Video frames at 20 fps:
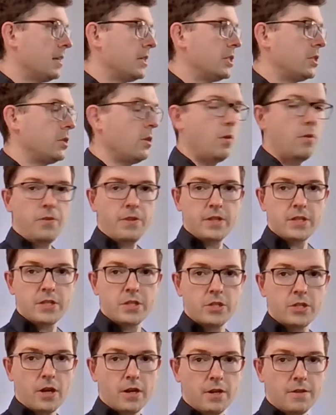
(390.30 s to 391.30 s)
So for the
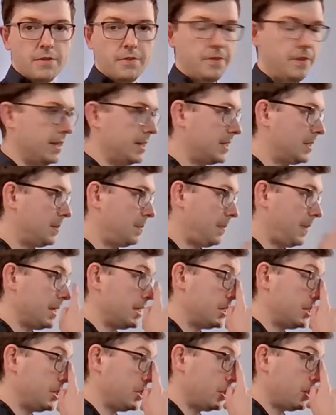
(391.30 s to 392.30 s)
start of this
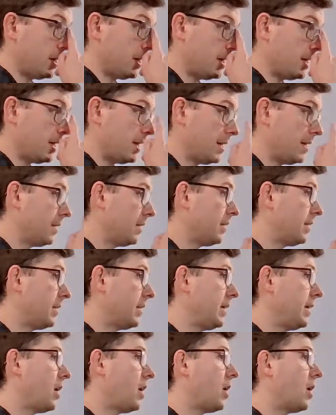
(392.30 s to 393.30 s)
piece,
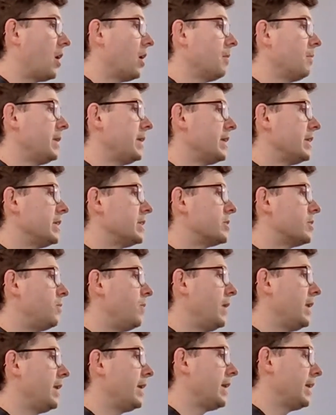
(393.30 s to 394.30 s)
the harmonies are
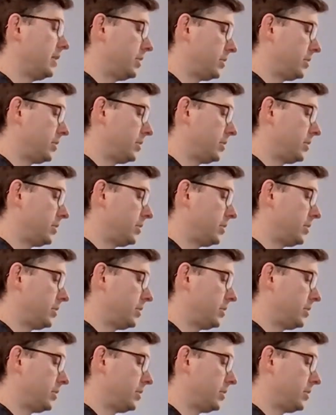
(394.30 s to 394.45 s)
really